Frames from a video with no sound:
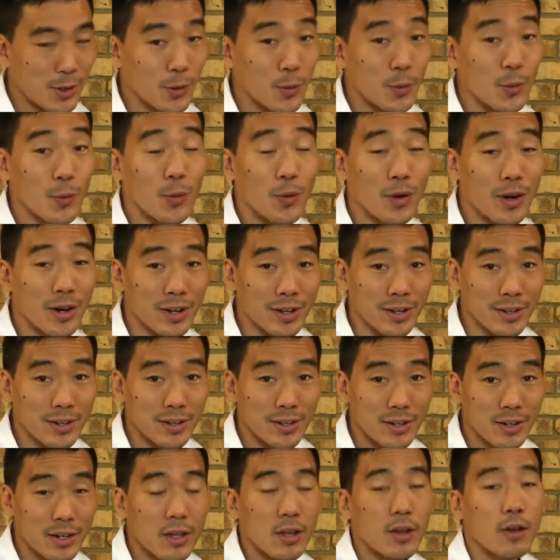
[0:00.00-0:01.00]
One,
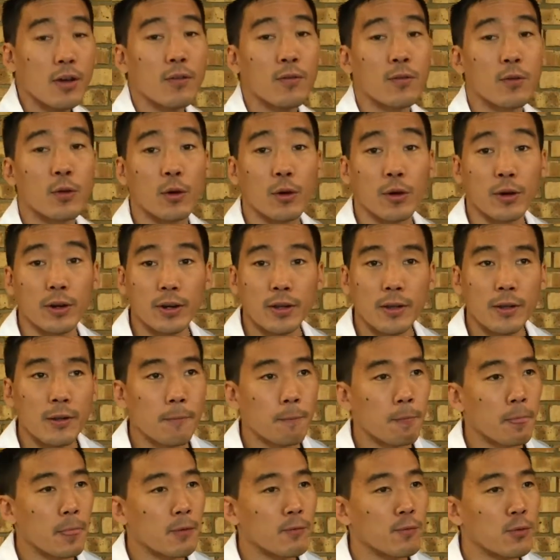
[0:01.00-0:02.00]
for
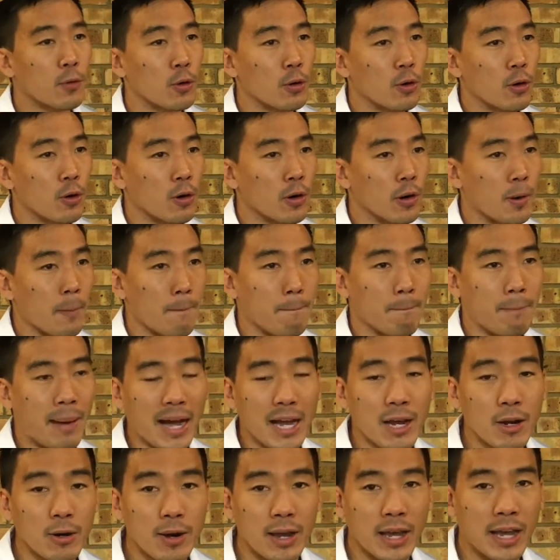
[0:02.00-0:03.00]
our
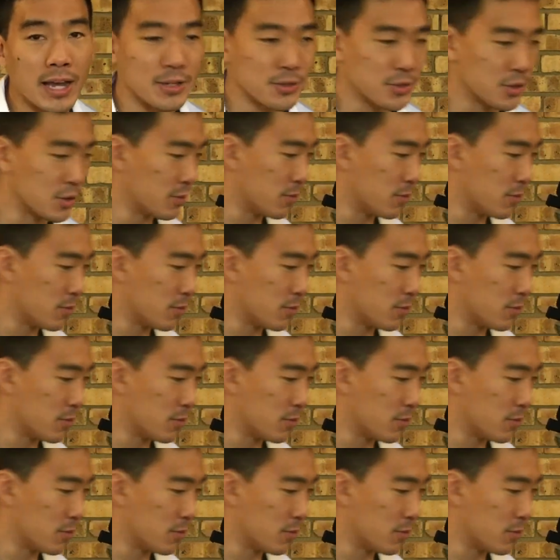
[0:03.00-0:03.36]
biohazard